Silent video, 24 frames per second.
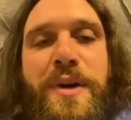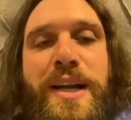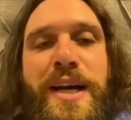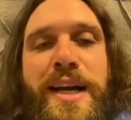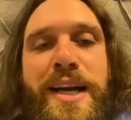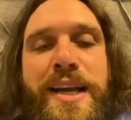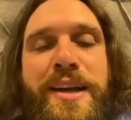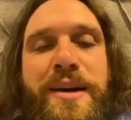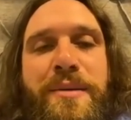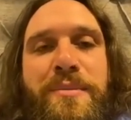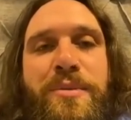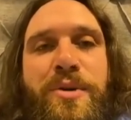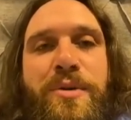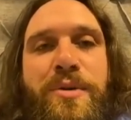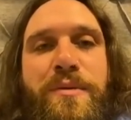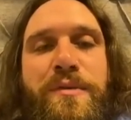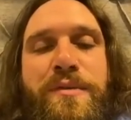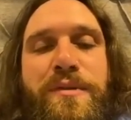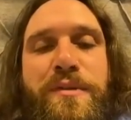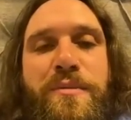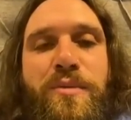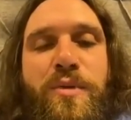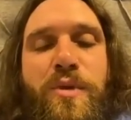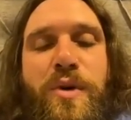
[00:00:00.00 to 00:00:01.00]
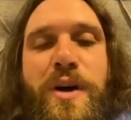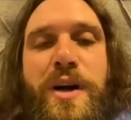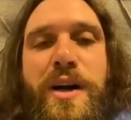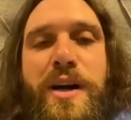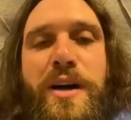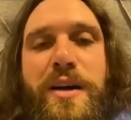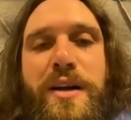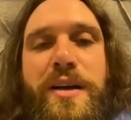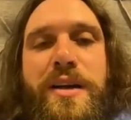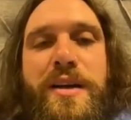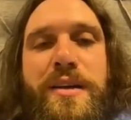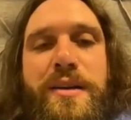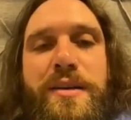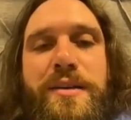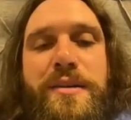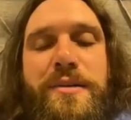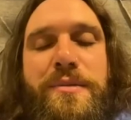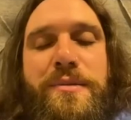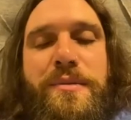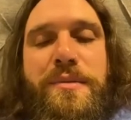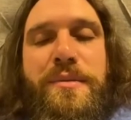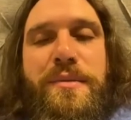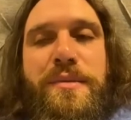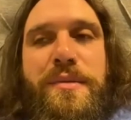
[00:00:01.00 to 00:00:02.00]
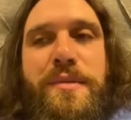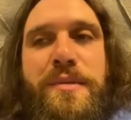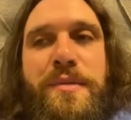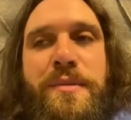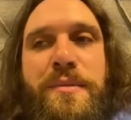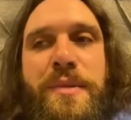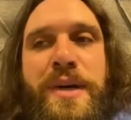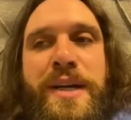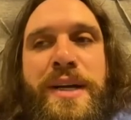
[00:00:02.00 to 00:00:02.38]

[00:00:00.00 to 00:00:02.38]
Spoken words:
I come home from work, my